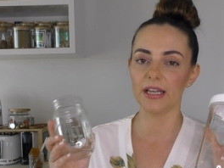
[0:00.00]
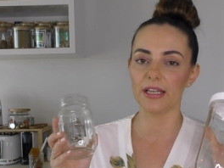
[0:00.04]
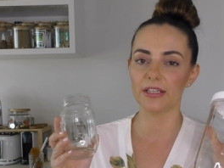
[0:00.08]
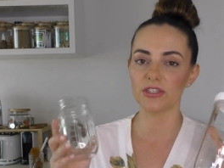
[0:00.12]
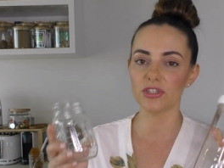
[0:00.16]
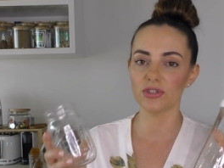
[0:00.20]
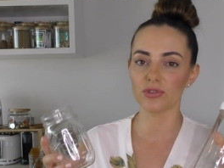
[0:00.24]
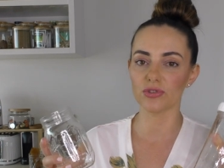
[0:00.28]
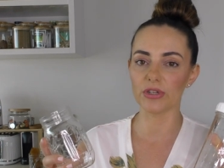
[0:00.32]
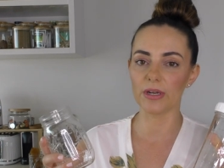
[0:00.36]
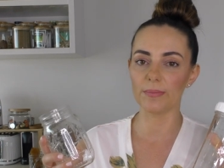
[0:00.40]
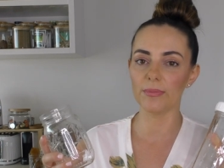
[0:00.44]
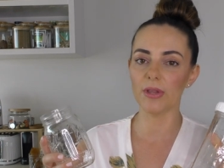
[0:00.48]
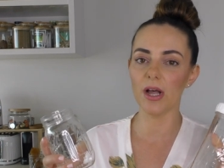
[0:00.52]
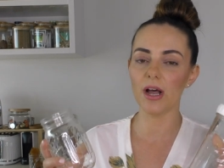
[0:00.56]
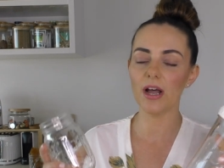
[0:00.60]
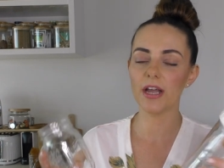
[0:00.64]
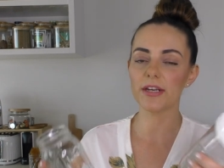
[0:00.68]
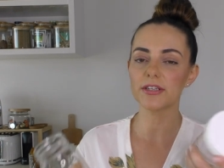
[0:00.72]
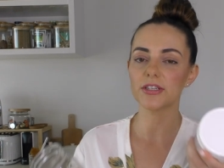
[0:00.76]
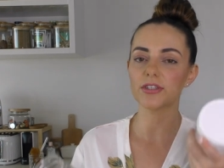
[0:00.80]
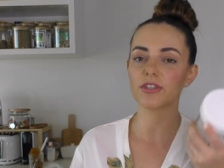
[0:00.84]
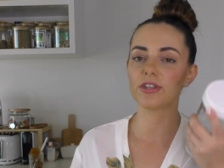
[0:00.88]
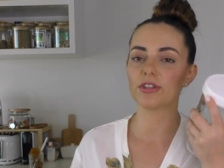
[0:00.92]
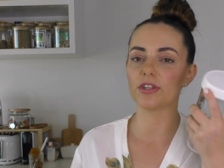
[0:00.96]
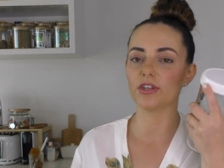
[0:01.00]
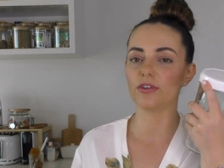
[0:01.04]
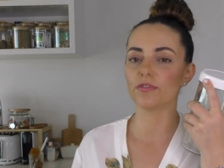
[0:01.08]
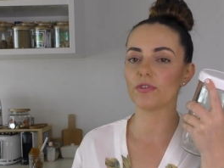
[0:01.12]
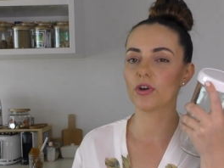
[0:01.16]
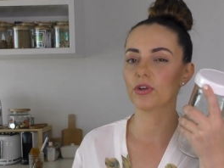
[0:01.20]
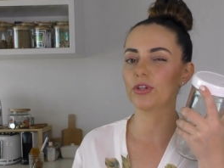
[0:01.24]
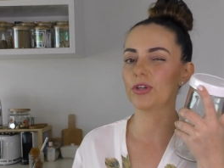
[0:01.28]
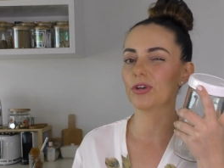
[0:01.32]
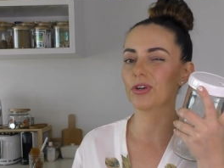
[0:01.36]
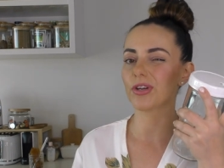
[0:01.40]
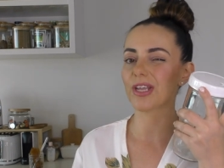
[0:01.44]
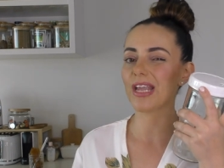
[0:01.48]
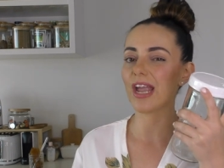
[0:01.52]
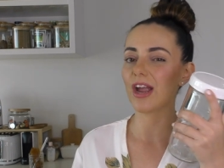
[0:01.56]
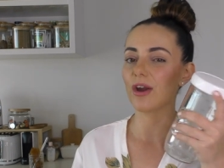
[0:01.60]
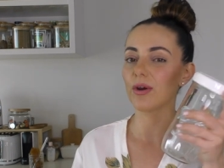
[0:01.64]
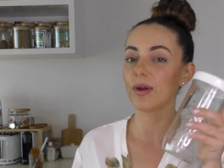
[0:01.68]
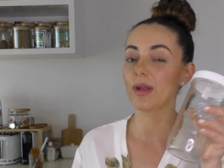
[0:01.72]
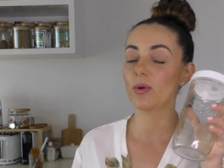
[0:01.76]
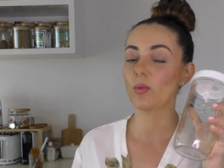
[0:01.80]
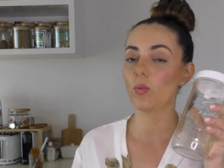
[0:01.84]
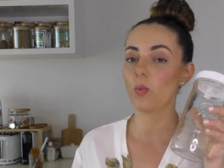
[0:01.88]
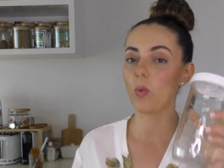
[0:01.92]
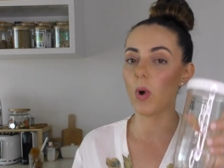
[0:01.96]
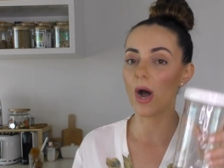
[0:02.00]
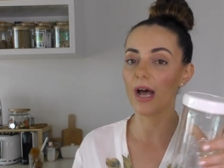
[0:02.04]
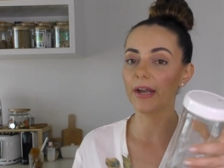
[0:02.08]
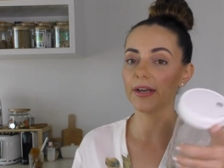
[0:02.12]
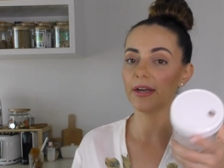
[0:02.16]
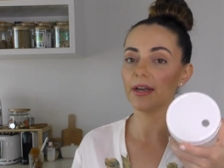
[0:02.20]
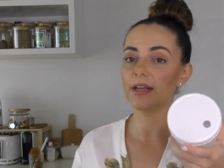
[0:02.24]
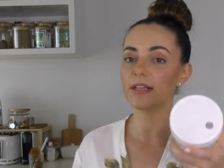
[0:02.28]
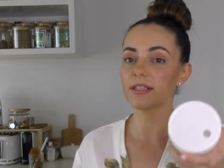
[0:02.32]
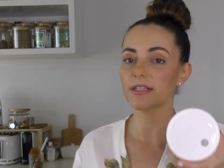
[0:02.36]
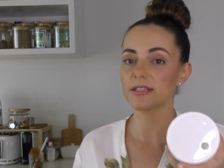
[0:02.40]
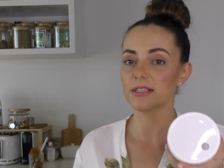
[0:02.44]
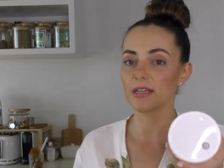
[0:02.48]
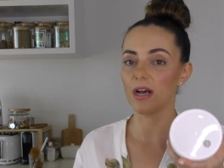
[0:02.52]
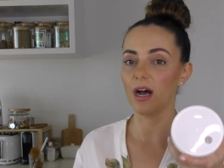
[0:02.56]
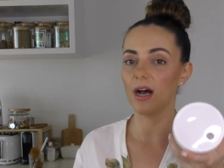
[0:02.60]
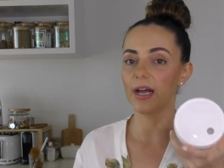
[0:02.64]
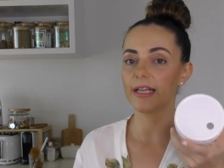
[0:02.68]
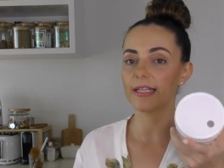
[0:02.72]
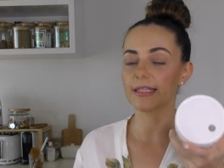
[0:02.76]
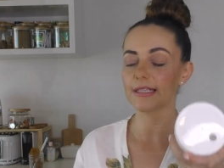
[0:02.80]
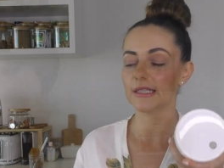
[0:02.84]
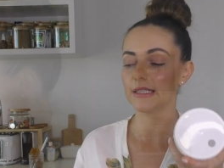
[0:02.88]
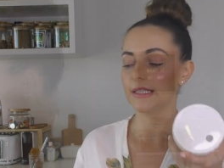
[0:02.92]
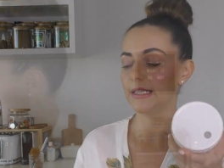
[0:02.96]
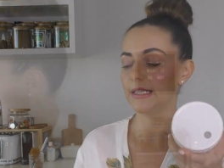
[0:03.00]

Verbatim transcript: and streamlined so that you've only got to carry one size